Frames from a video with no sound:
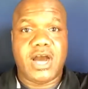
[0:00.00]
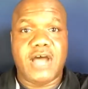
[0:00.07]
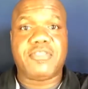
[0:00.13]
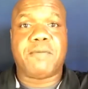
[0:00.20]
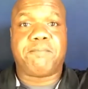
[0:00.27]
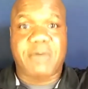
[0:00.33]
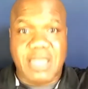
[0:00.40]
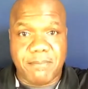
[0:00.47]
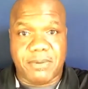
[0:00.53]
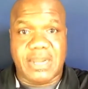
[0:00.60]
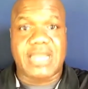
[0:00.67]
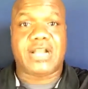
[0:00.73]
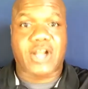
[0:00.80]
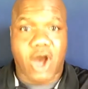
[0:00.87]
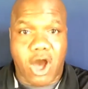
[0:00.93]
other people
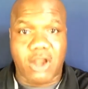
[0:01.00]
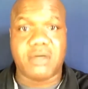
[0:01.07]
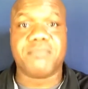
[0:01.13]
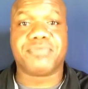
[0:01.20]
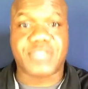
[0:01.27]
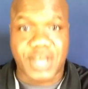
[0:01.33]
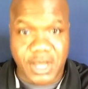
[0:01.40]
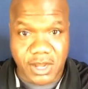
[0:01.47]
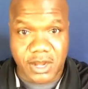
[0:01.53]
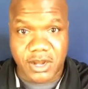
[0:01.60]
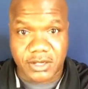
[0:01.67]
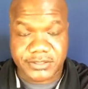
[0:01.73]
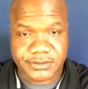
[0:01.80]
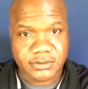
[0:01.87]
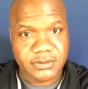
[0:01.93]
and call them
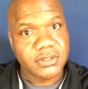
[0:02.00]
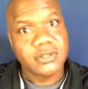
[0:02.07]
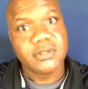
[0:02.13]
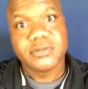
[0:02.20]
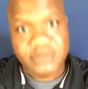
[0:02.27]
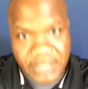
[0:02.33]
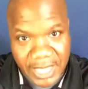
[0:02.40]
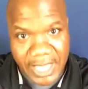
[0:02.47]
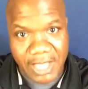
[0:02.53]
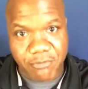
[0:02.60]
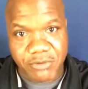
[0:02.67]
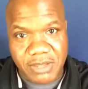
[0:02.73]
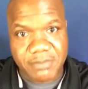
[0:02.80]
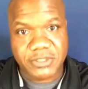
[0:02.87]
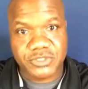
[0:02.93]
thugs. Yeah,
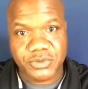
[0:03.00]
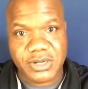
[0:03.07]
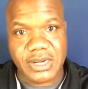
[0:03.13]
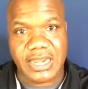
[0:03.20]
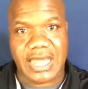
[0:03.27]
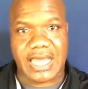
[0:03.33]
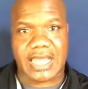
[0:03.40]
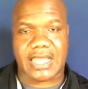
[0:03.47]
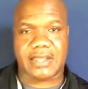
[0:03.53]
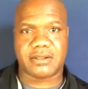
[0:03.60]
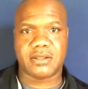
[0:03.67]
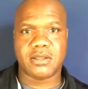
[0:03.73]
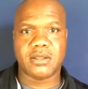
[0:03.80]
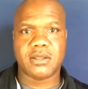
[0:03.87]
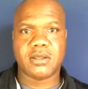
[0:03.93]
read between the lines.
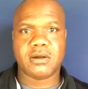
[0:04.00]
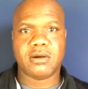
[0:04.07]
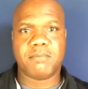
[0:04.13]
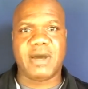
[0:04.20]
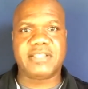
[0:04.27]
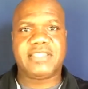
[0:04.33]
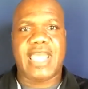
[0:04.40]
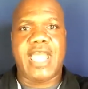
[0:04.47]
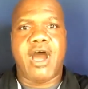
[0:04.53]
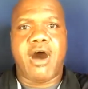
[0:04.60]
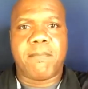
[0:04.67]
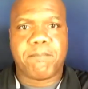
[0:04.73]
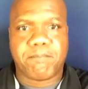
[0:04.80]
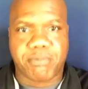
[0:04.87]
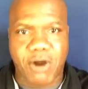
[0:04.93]
But they
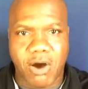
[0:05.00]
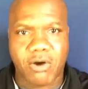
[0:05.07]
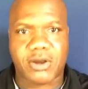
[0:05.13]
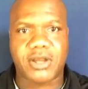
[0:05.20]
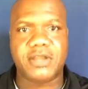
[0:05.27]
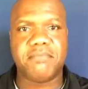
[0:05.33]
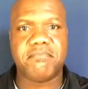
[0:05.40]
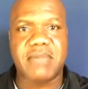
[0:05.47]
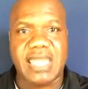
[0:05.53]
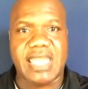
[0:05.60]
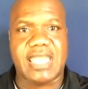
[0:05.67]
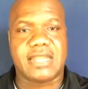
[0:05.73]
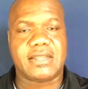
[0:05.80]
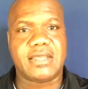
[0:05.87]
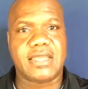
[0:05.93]
are broken
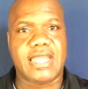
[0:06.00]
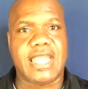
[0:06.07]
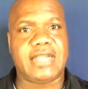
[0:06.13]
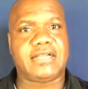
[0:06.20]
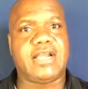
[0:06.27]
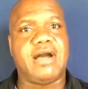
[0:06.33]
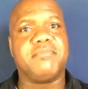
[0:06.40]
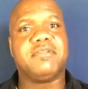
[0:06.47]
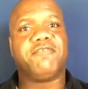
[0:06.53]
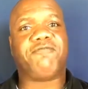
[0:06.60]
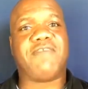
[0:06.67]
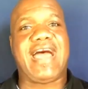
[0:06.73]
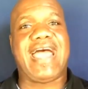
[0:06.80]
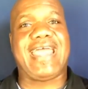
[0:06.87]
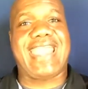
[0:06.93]
men. And come to
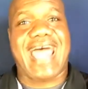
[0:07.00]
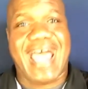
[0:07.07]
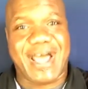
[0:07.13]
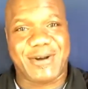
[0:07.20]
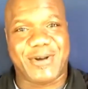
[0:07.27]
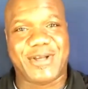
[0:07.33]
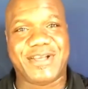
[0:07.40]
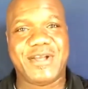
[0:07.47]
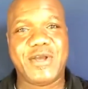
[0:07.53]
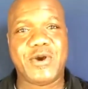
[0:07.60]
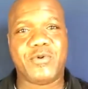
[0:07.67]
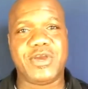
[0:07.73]
find out,